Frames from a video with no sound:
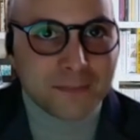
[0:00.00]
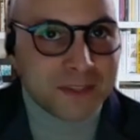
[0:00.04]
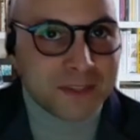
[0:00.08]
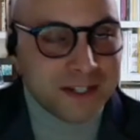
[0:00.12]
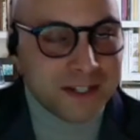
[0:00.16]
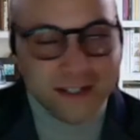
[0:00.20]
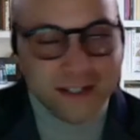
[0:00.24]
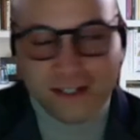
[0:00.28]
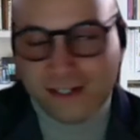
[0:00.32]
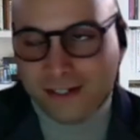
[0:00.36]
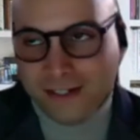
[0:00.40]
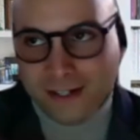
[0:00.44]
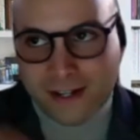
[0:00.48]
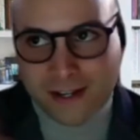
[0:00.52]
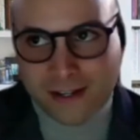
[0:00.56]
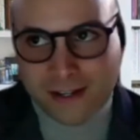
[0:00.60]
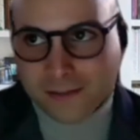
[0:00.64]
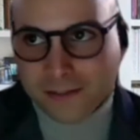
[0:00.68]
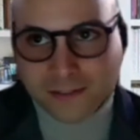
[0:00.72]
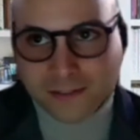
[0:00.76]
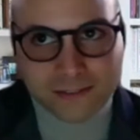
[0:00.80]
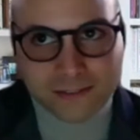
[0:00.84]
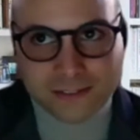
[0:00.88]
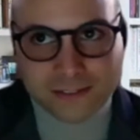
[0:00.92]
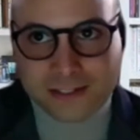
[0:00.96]
and
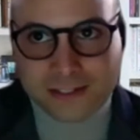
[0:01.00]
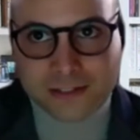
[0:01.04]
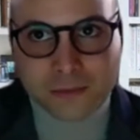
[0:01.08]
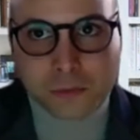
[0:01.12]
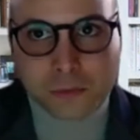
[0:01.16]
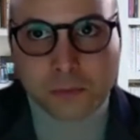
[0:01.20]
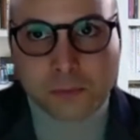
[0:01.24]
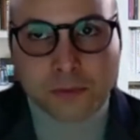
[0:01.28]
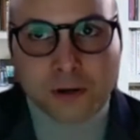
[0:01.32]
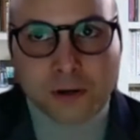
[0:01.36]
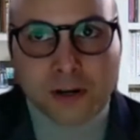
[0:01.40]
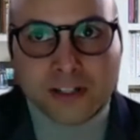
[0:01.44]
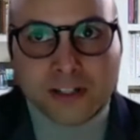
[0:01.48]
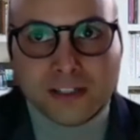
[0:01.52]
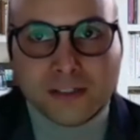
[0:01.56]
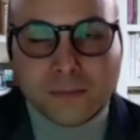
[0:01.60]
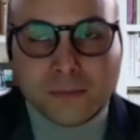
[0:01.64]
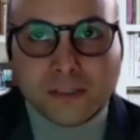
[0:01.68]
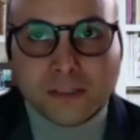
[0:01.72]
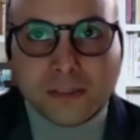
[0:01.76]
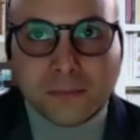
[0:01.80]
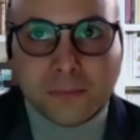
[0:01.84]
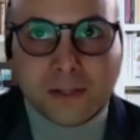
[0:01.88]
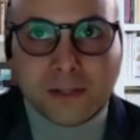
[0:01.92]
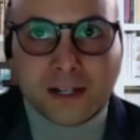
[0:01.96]
this will probably
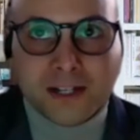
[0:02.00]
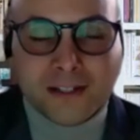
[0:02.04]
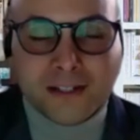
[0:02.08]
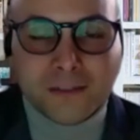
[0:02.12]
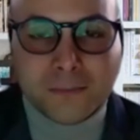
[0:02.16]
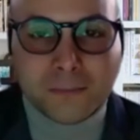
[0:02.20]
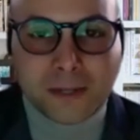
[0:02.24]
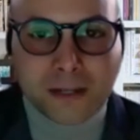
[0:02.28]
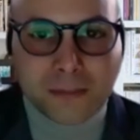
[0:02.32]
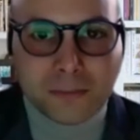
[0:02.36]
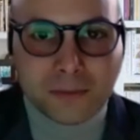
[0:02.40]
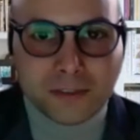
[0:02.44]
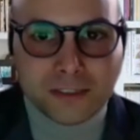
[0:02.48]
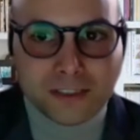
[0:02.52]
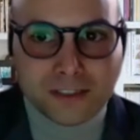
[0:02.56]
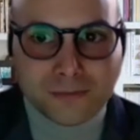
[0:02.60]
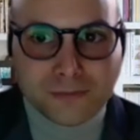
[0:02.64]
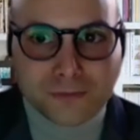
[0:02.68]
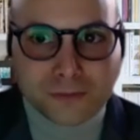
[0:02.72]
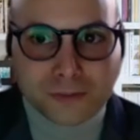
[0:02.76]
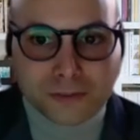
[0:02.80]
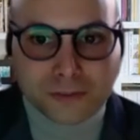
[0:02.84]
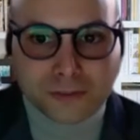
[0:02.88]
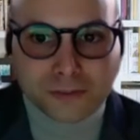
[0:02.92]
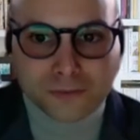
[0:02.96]
be my belief
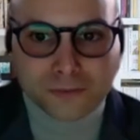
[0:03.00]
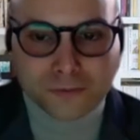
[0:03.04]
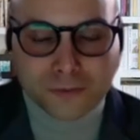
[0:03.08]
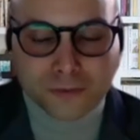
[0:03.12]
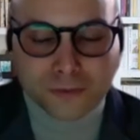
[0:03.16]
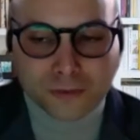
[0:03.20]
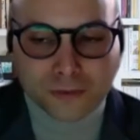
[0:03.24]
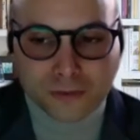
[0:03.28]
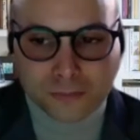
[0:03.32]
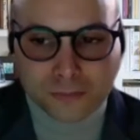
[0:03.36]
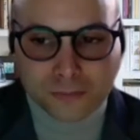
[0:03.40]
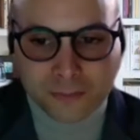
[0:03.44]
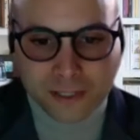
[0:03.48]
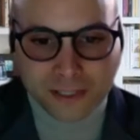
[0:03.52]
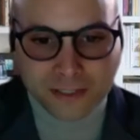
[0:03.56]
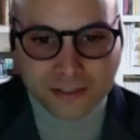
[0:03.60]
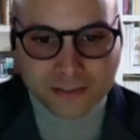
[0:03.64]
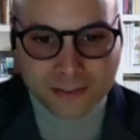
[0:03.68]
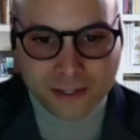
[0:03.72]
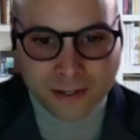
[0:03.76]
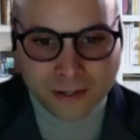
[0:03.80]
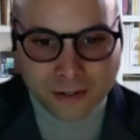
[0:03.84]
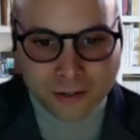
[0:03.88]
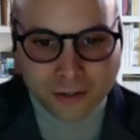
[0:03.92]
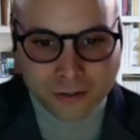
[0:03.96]
for my
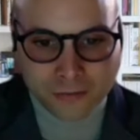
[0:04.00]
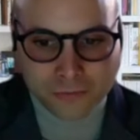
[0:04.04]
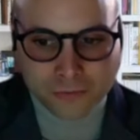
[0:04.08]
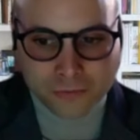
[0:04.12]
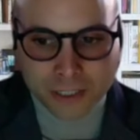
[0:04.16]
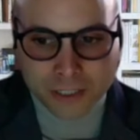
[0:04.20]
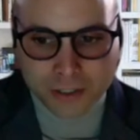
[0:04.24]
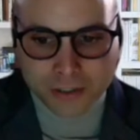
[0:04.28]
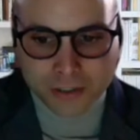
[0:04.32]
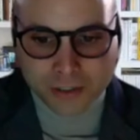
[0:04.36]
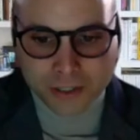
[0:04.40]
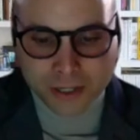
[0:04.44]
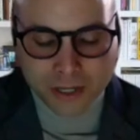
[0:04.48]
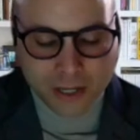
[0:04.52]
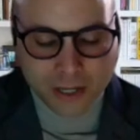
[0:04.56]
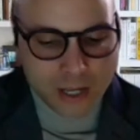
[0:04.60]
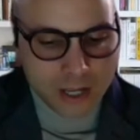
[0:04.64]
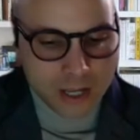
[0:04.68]
entire career.